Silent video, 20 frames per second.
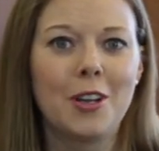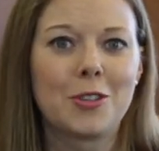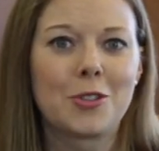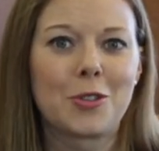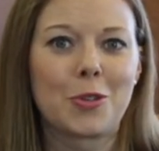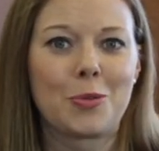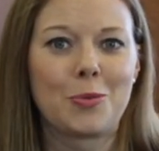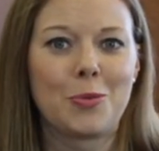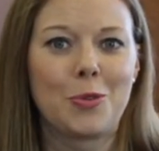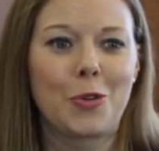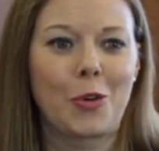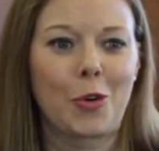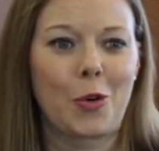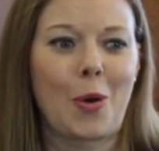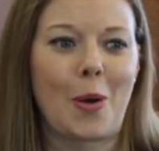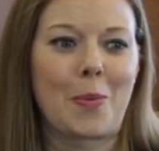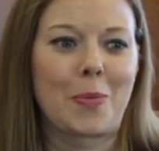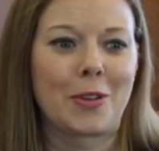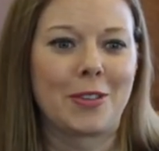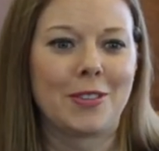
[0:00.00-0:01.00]
So nuclear
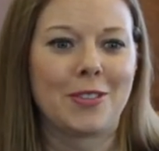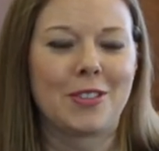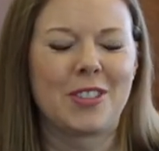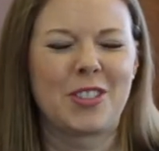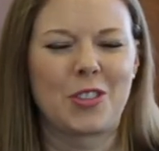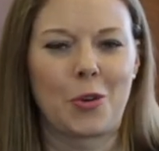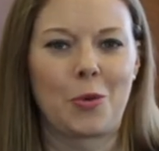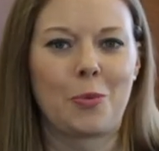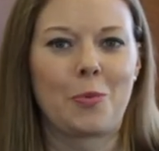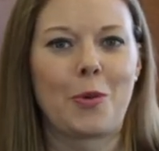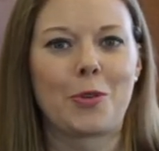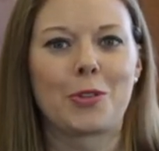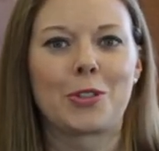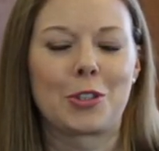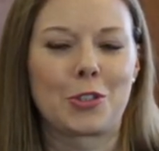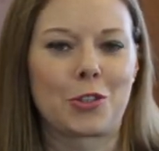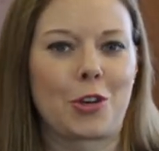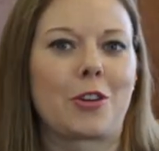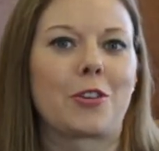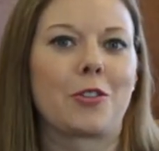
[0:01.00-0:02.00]
weapons, you know, most
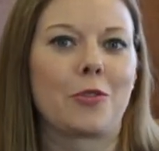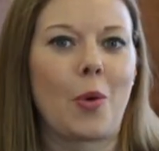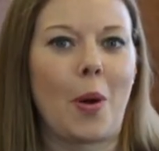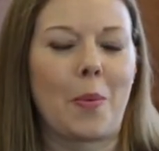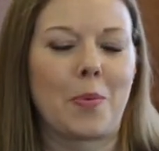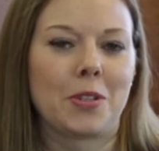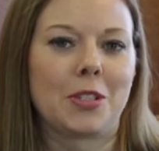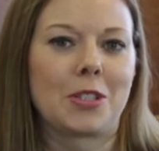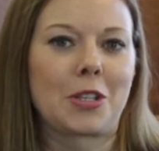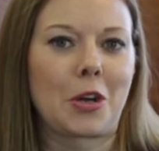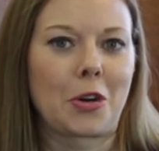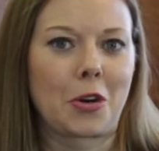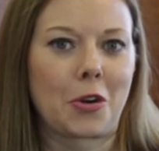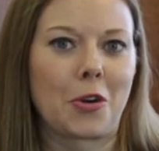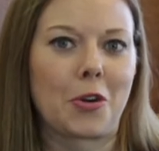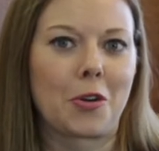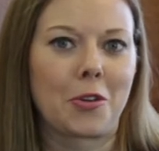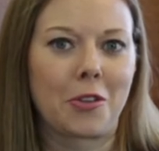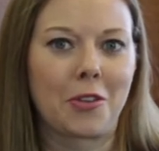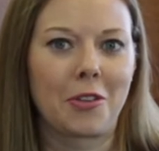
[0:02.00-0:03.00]
destructive weapons on
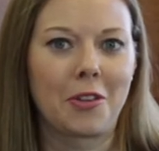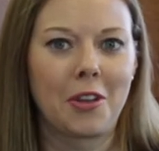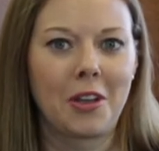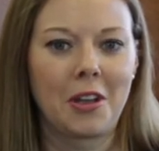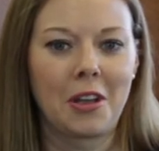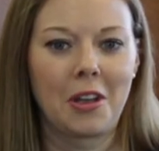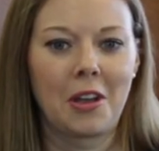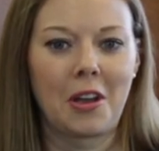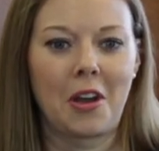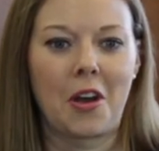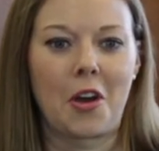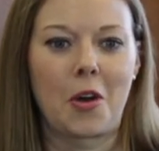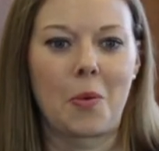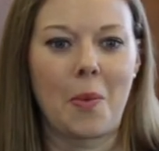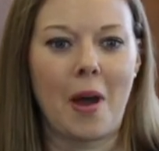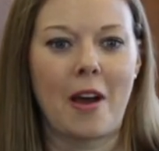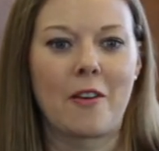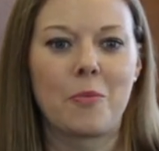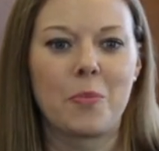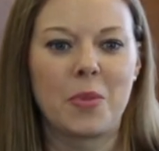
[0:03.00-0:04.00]
Earth,
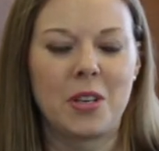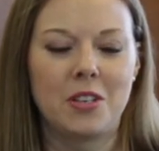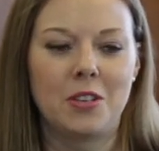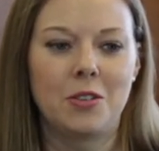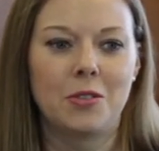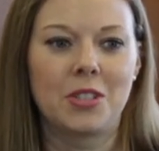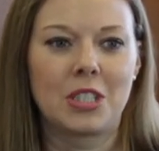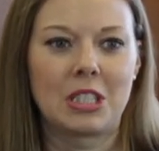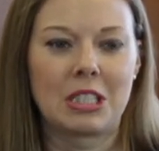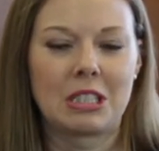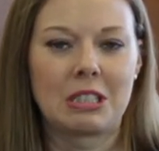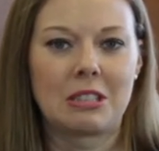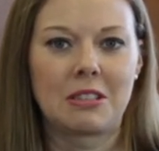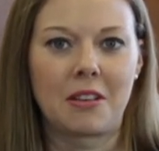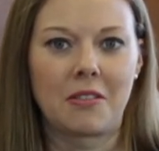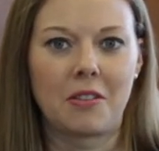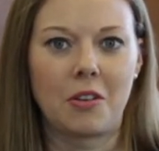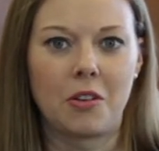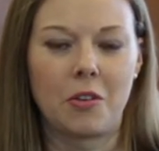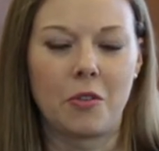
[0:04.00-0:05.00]
haven't been used in
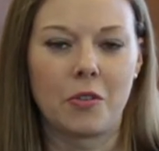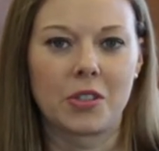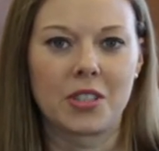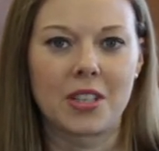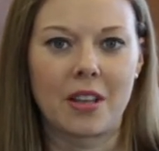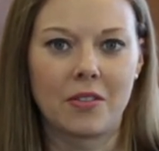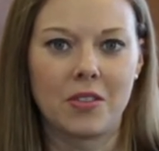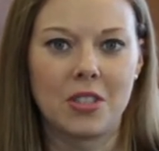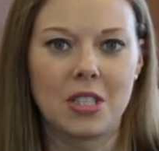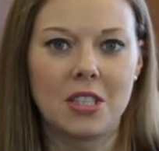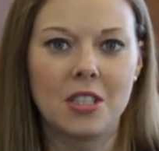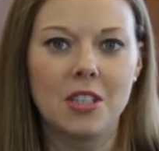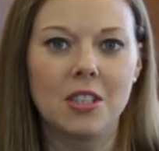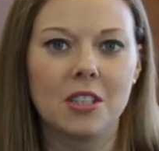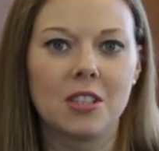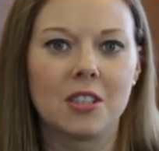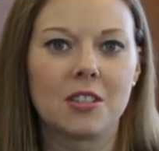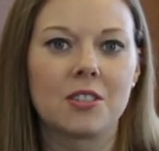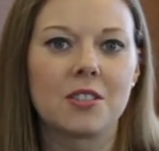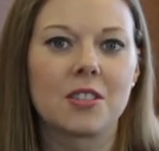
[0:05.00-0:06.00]
over 70
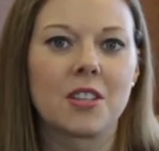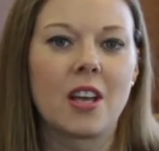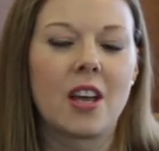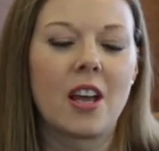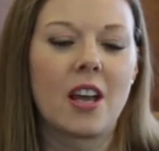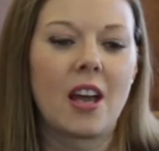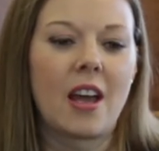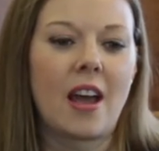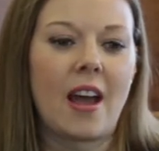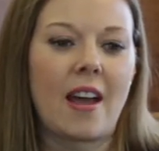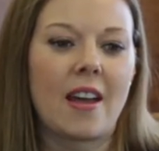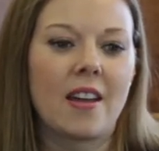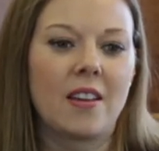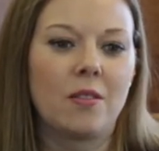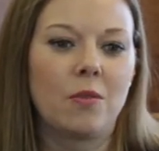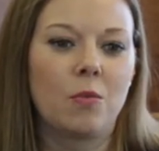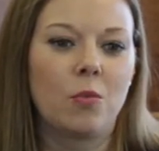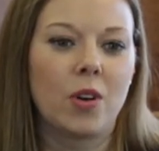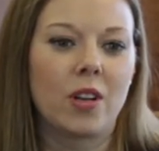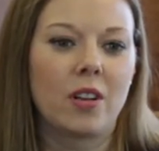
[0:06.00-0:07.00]
years.
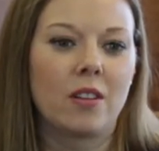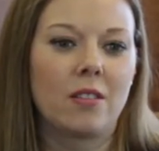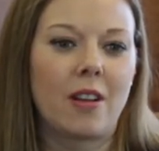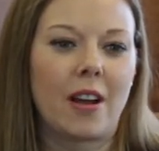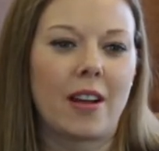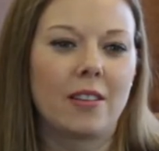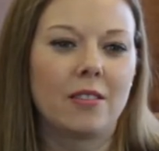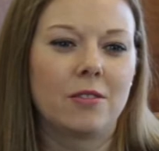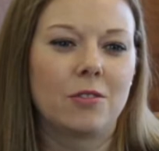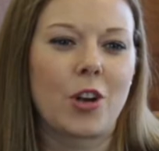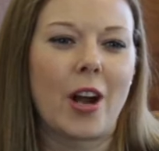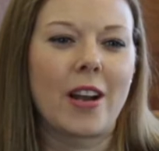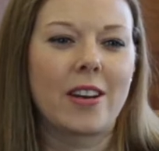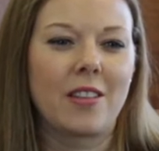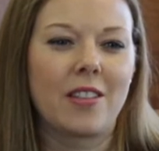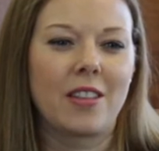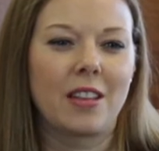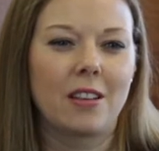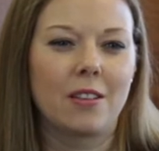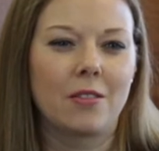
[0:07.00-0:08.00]
And what I try
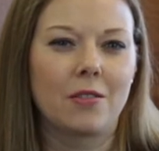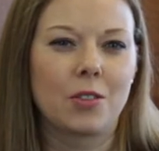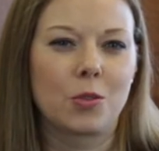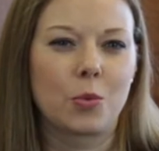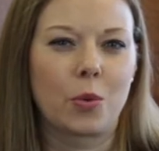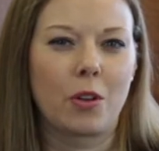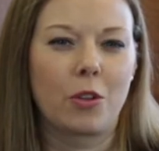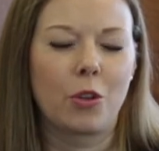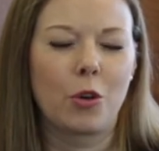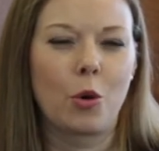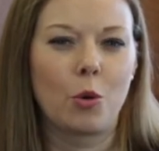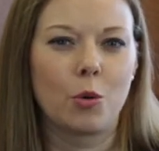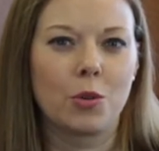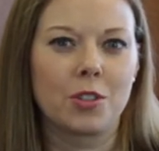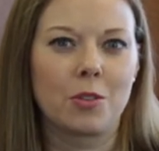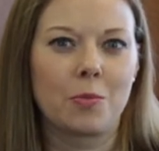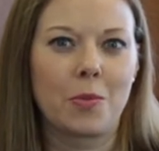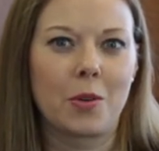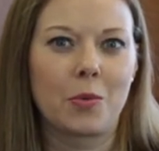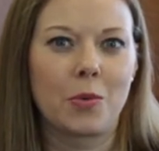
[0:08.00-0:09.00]
to think of as one of the
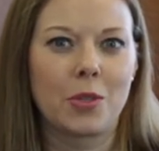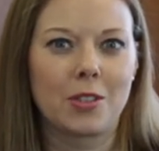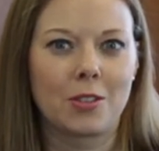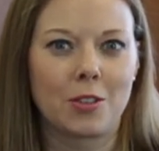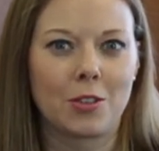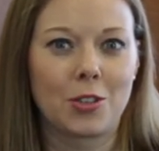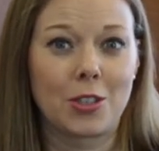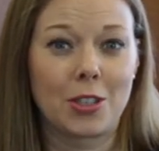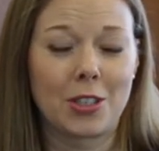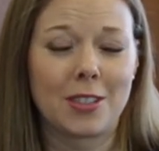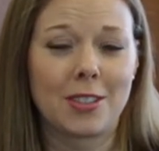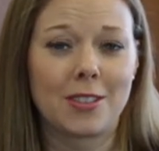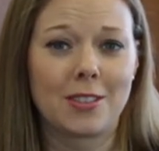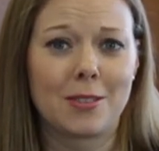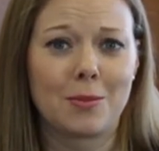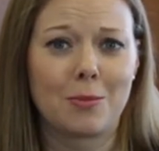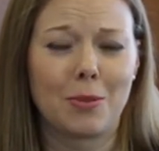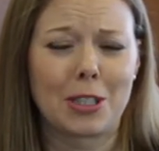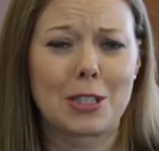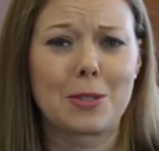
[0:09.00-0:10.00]
goals of my research
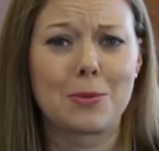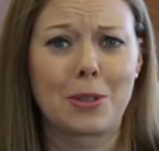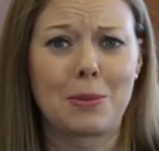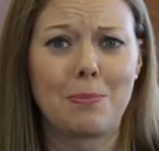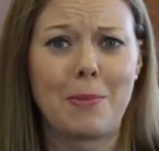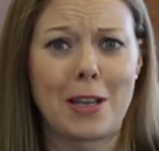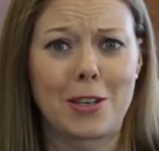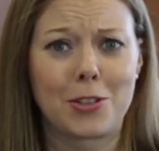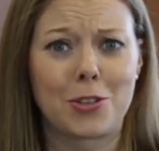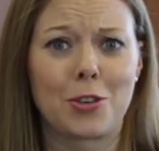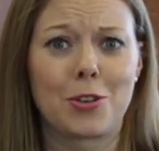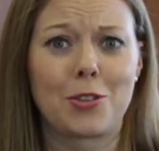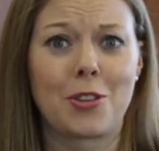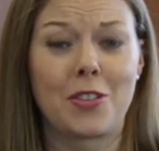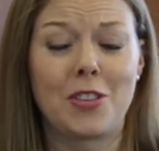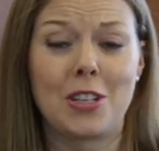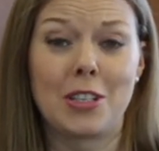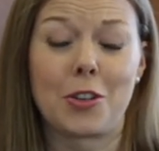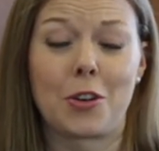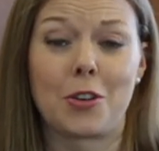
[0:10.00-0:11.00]
is, let's make sure
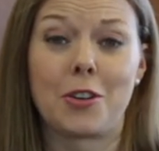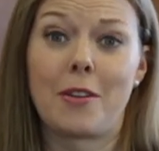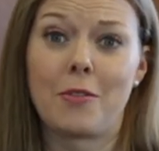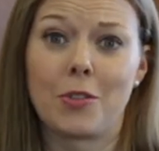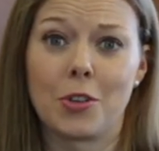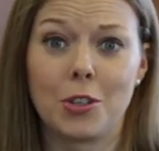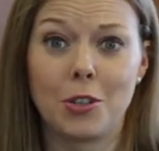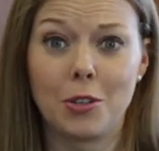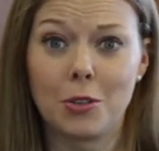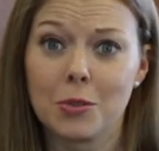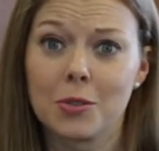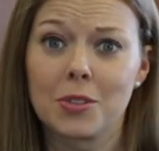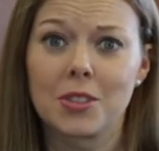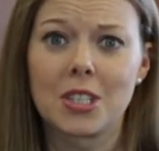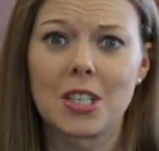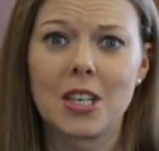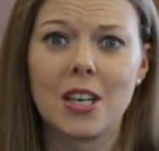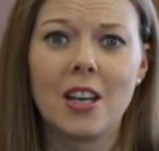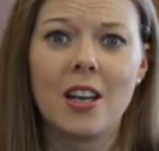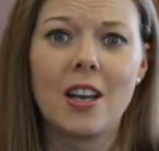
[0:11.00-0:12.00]
that these are never
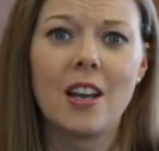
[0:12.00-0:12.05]
used.